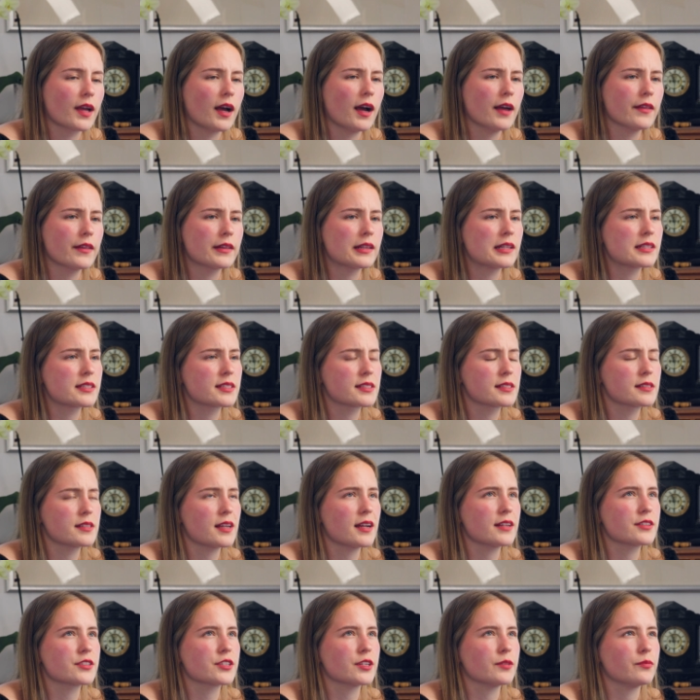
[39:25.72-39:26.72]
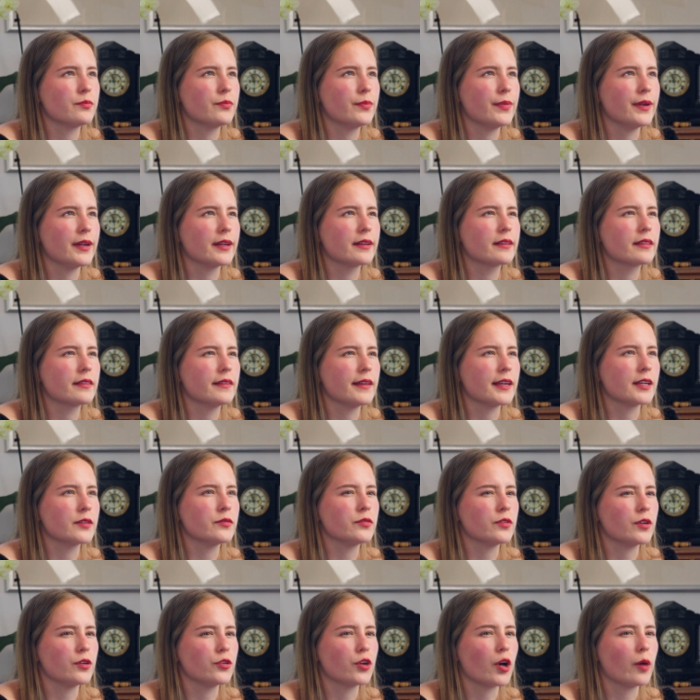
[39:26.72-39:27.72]
I think that's such a big thing
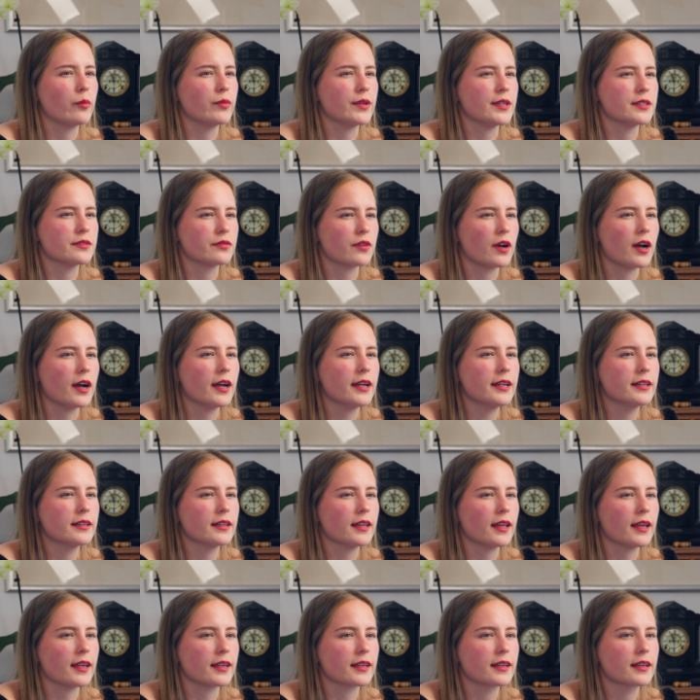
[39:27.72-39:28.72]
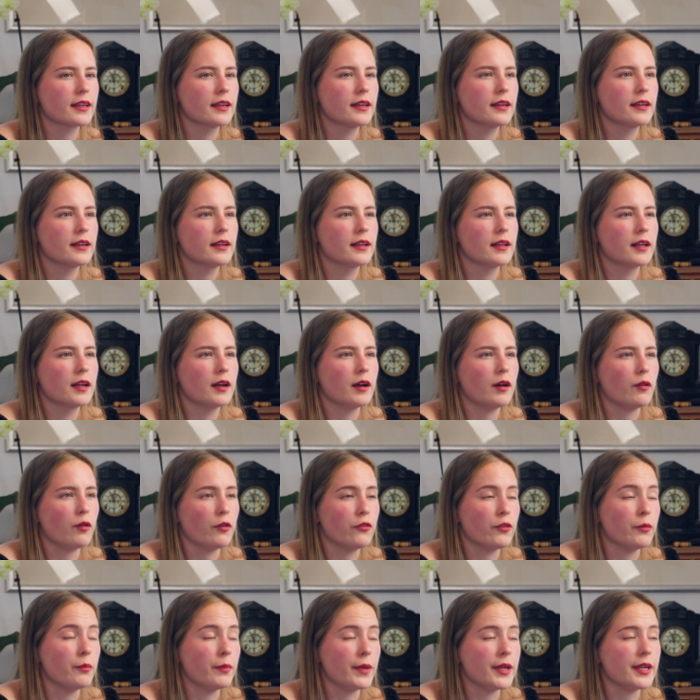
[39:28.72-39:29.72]
for adoptees, so, right? Like, yeah. Well,
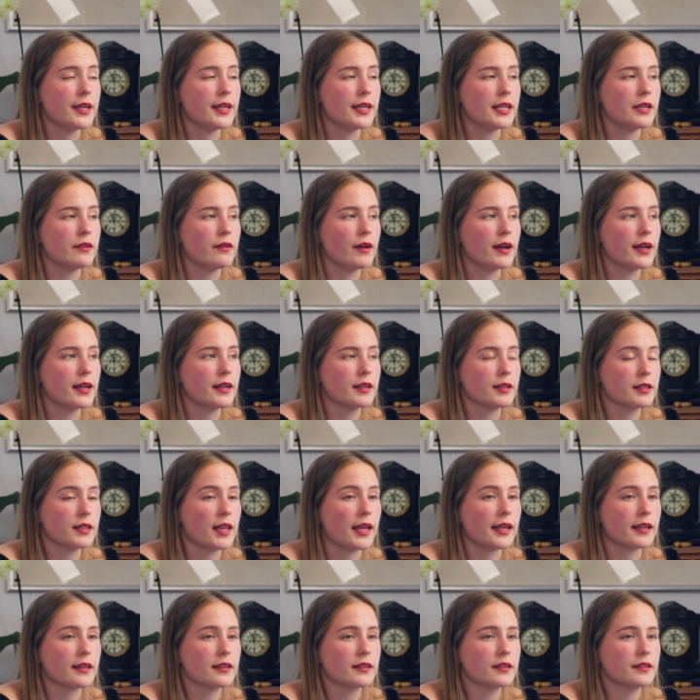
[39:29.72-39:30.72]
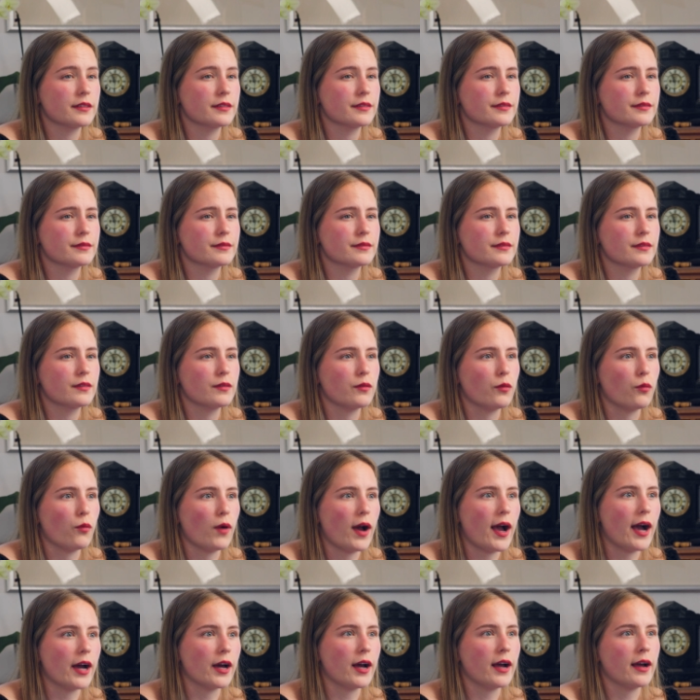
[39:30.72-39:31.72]
for me anyway, like,
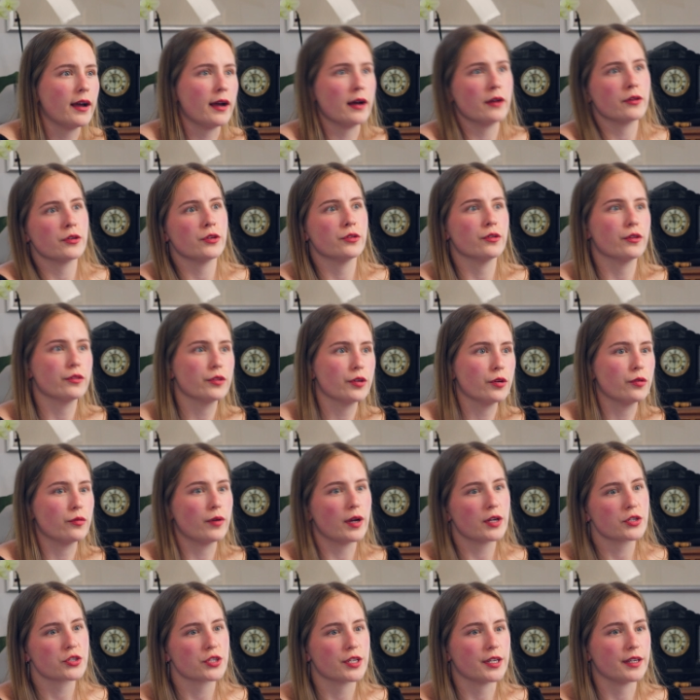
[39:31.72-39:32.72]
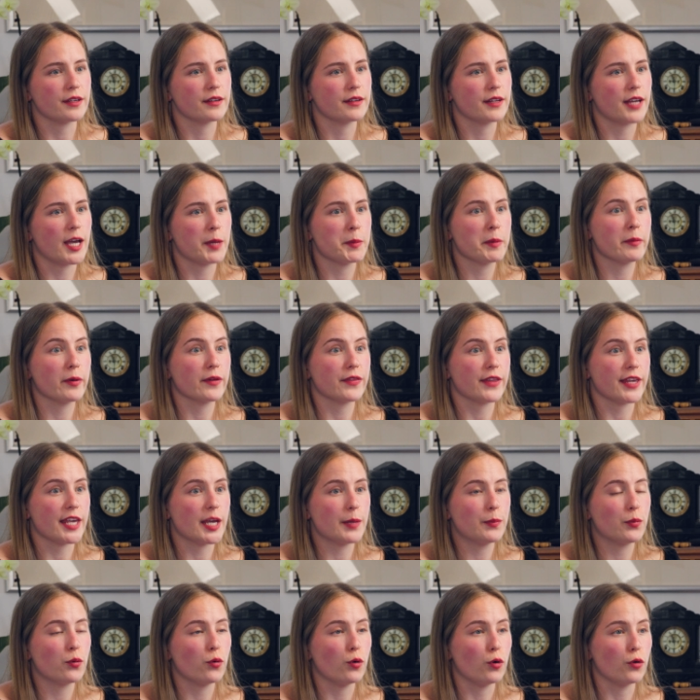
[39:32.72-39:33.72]
how, how, do you not know Russian? I remember at the
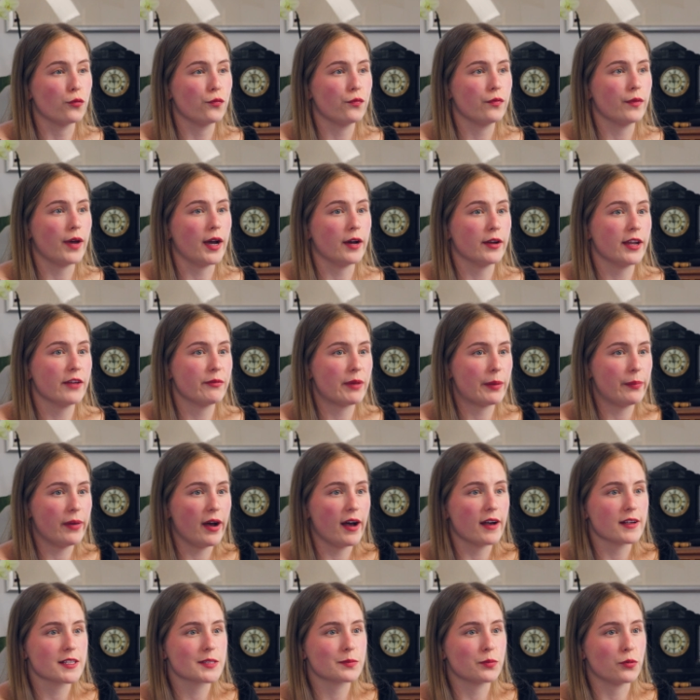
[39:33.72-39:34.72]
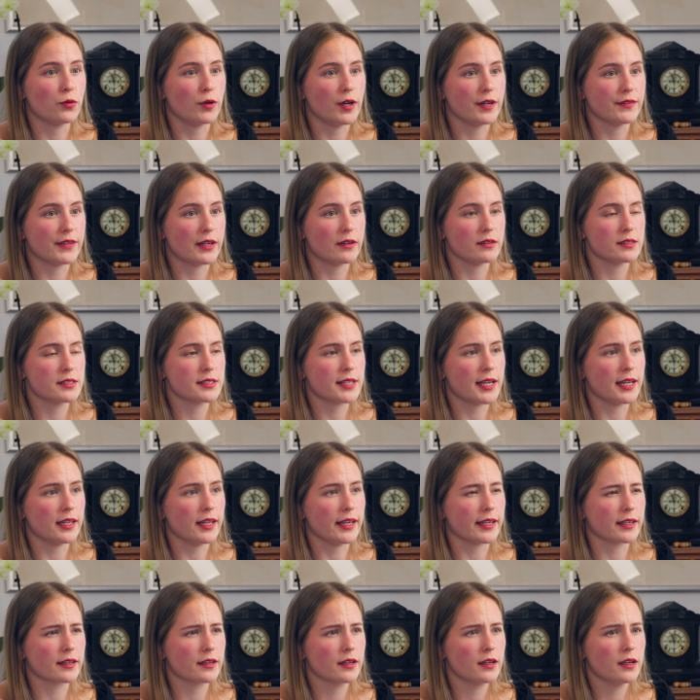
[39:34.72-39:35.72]
airport, I'd have my passport, and they would say
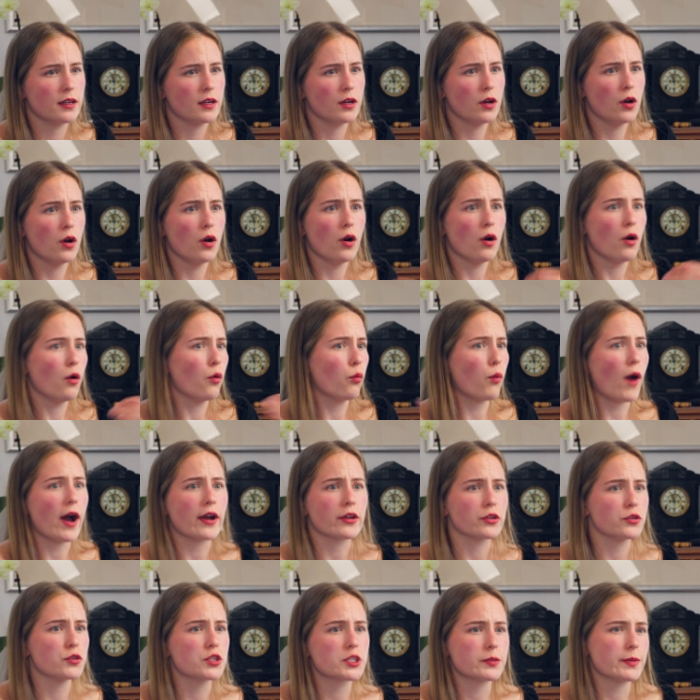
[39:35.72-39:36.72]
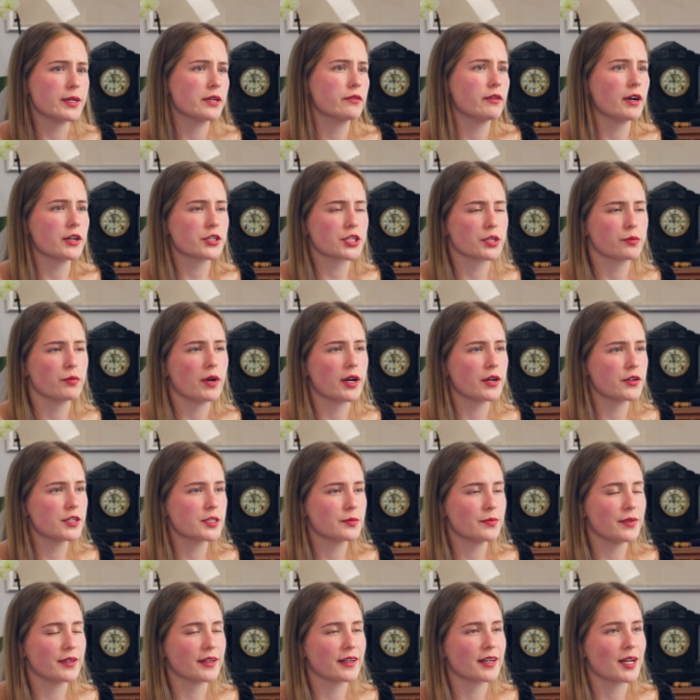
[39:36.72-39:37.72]
like, yeah. "Why don't you speak Russian? Why don't you speak?"